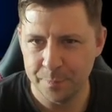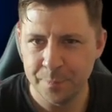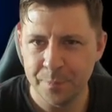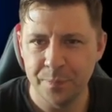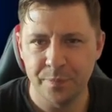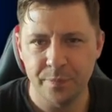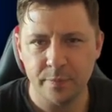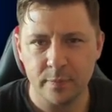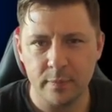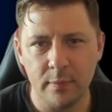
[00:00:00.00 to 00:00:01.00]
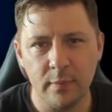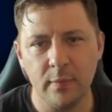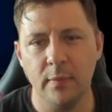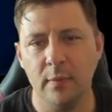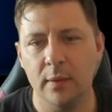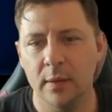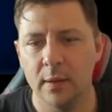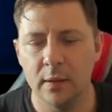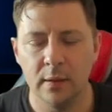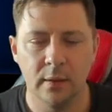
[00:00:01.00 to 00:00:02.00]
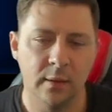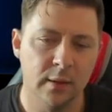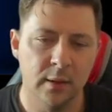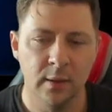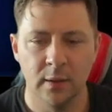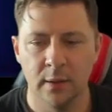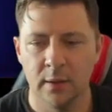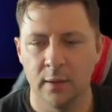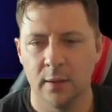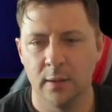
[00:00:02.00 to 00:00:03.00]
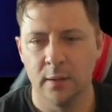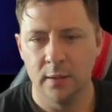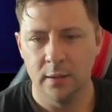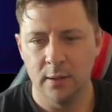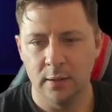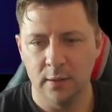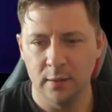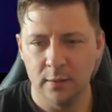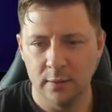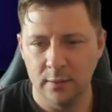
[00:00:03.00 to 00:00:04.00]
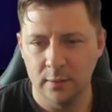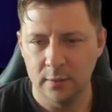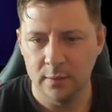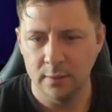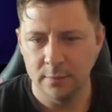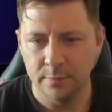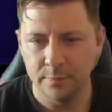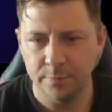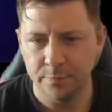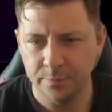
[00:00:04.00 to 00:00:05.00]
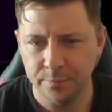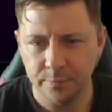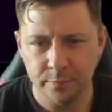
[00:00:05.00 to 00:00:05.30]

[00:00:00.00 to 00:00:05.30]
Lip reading: (silence)